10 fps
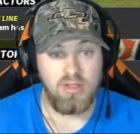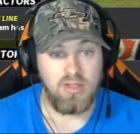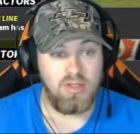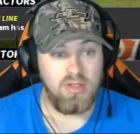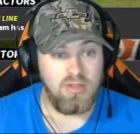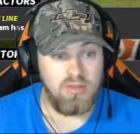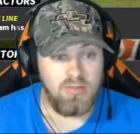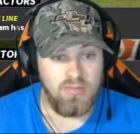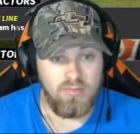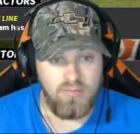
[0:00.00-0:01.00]

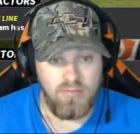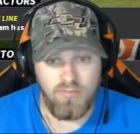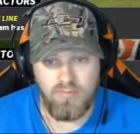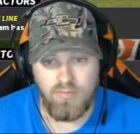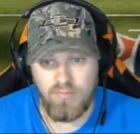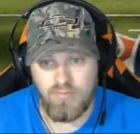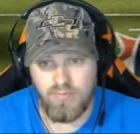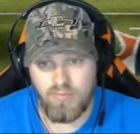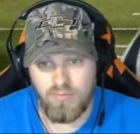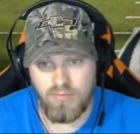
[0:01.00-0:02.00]

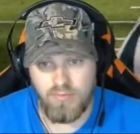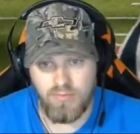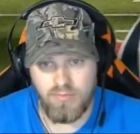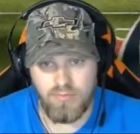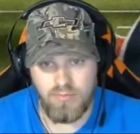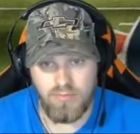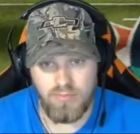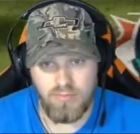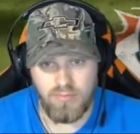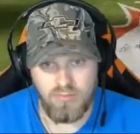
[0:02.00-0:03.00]

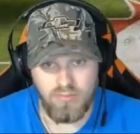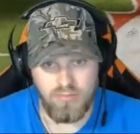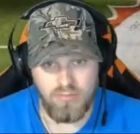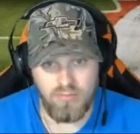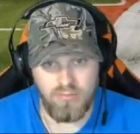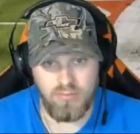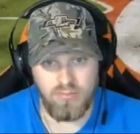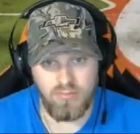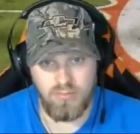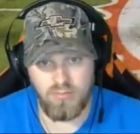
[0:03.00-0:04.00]
Nobody speaks.